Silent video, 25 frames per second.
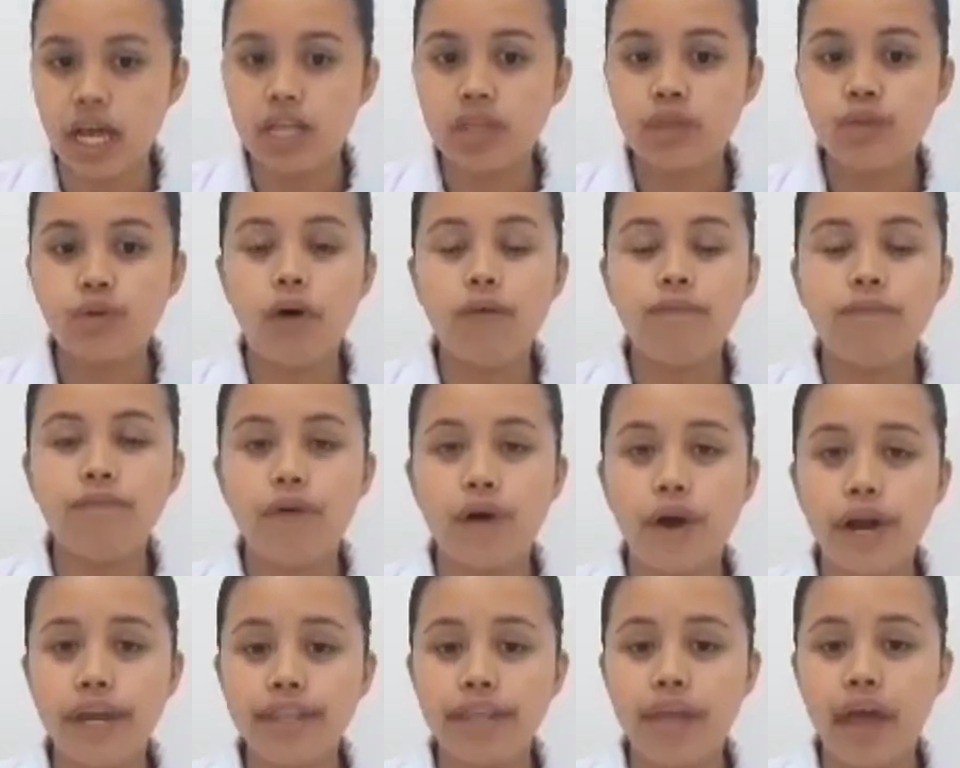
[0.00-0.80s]
to
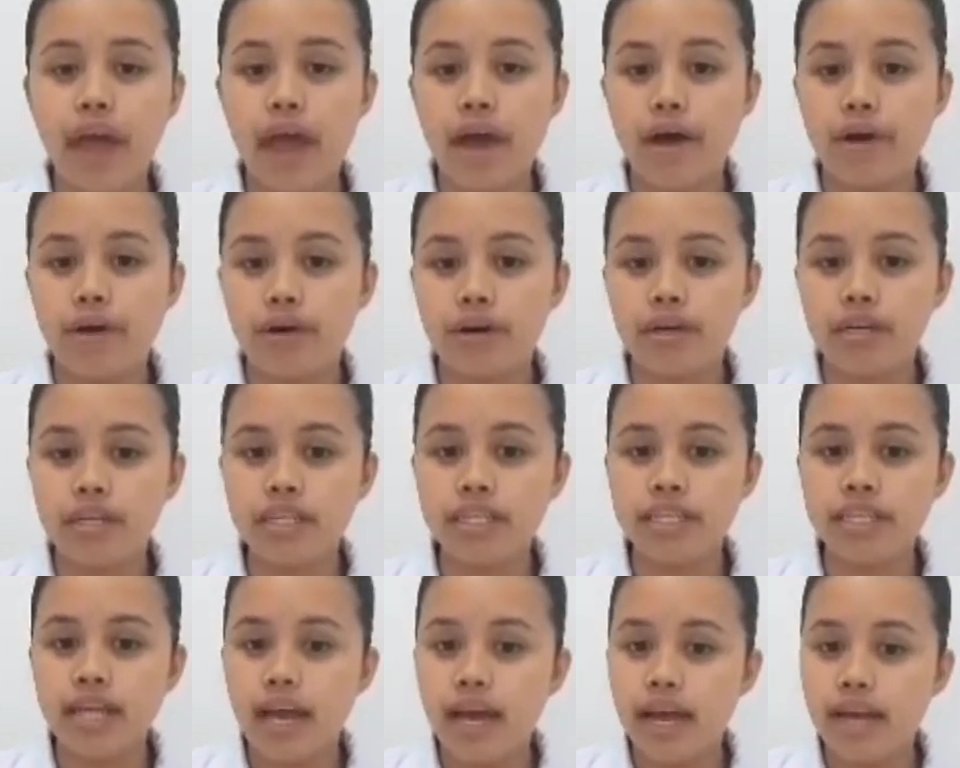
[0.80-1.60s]
avoid
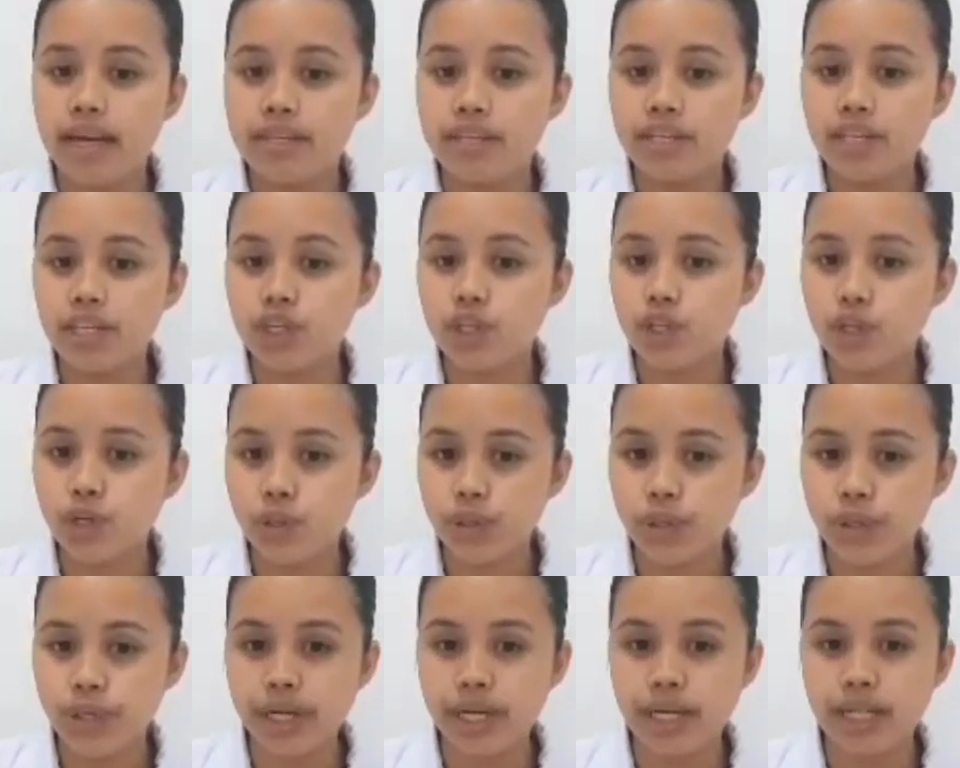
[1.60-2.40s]
errors and
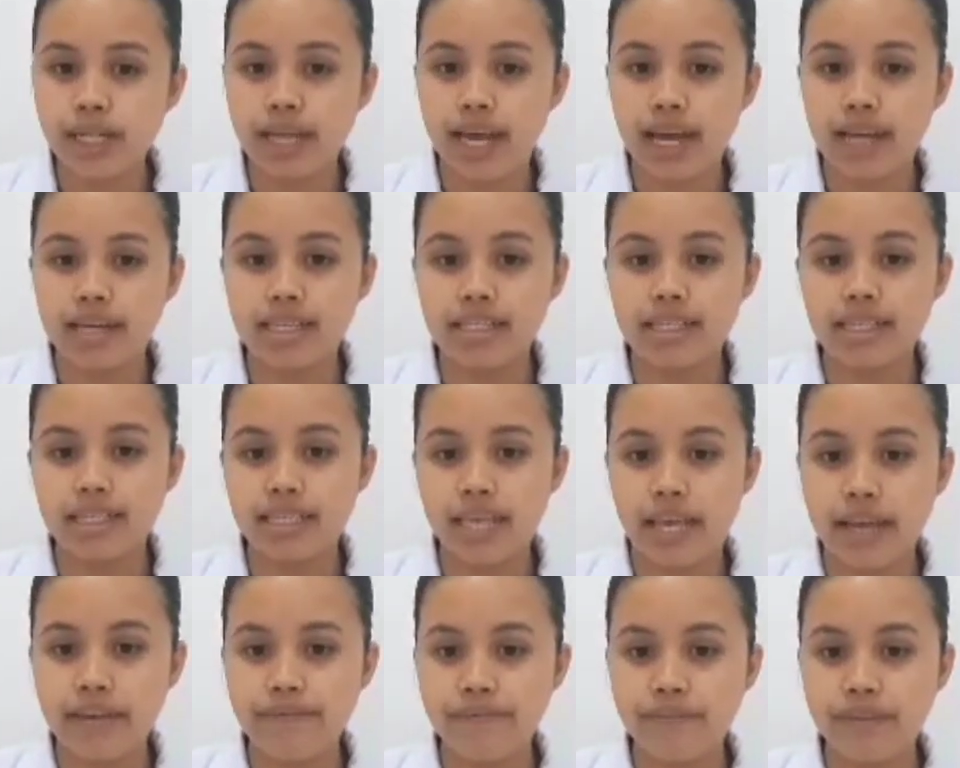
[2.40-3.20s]
ensure client
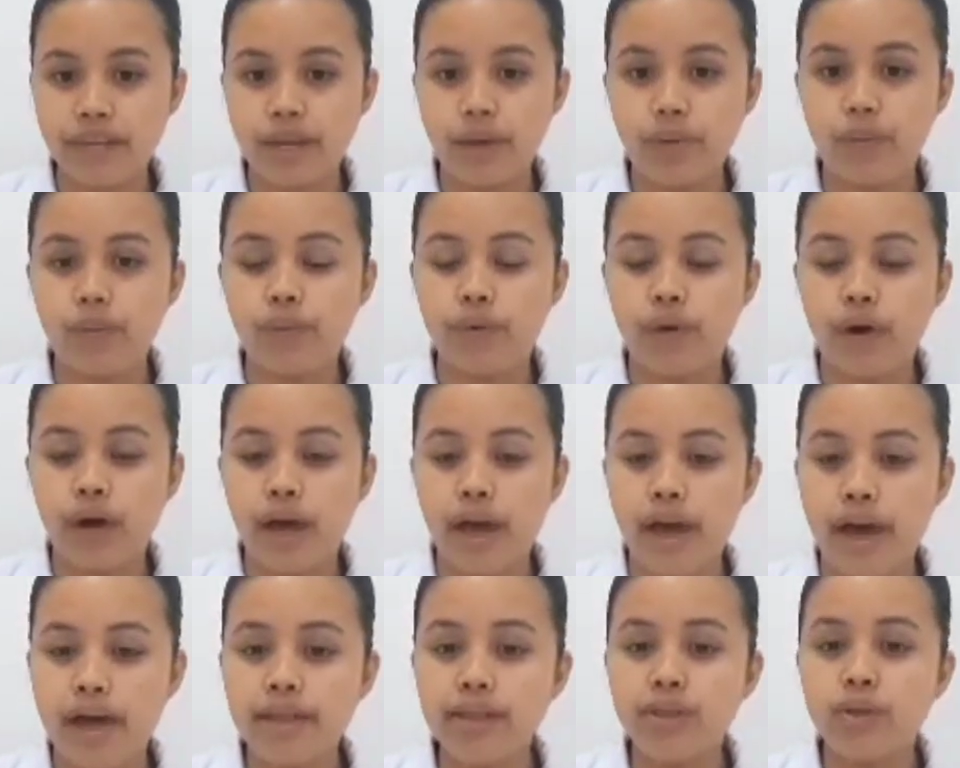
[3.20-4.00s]
safety
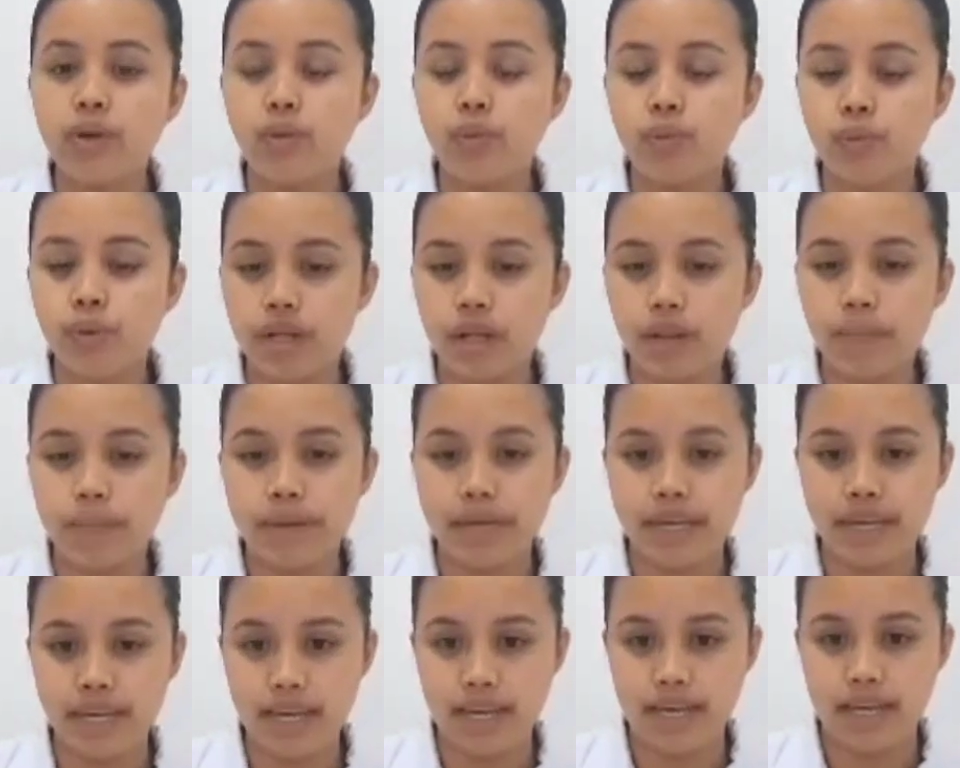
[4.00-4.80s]
and
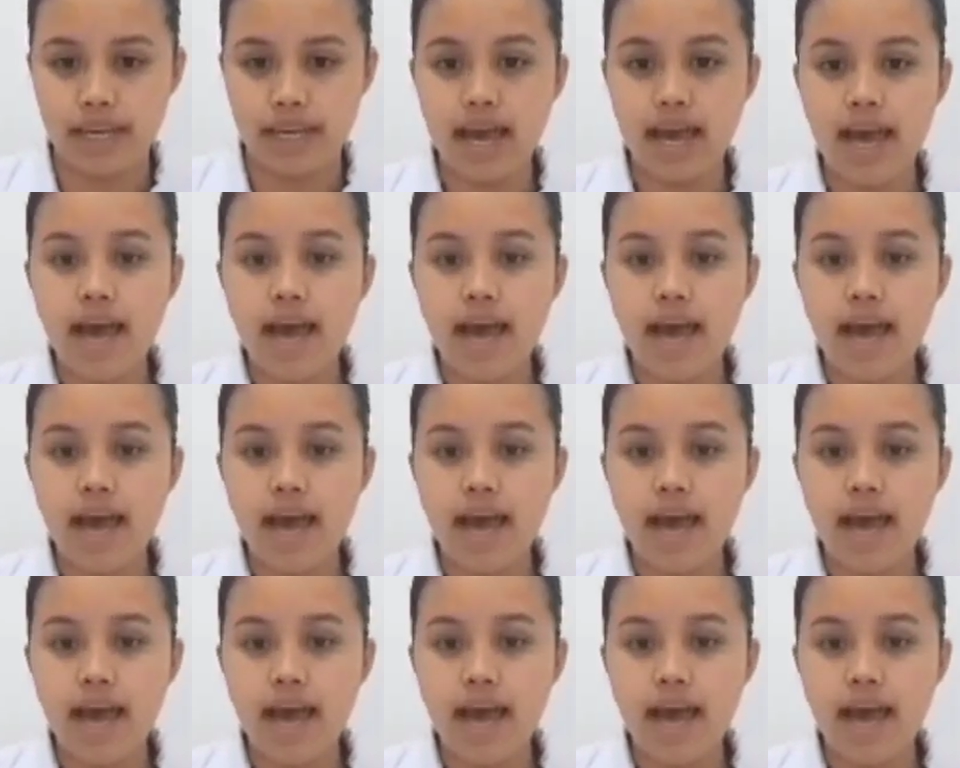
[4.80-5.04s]
well-being.